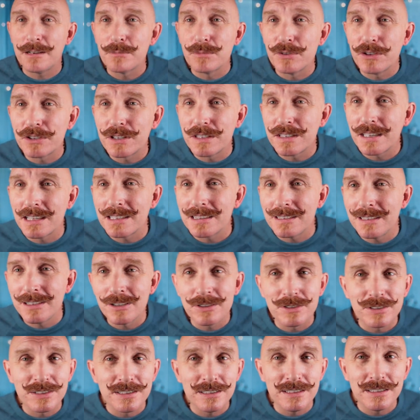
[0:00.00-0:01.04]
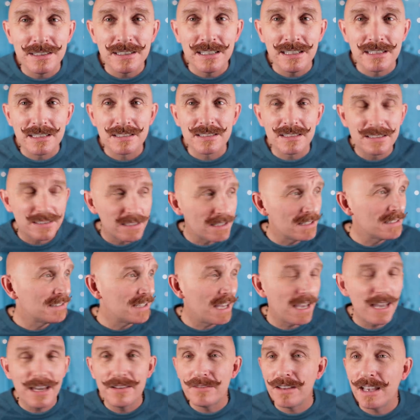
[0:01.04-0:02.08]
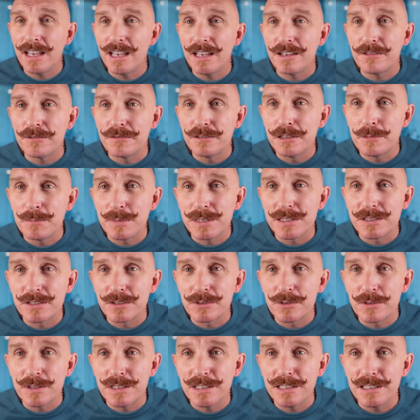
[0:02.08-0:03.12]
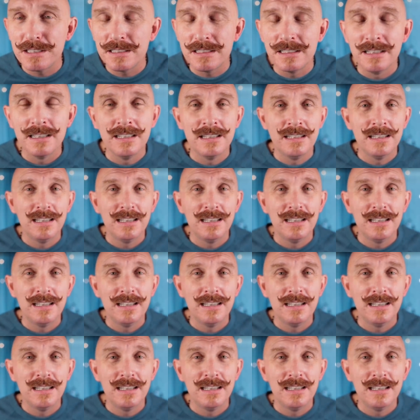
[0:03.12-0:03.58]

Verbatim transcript: I'm looking at the L C D because it does have a flippy screen,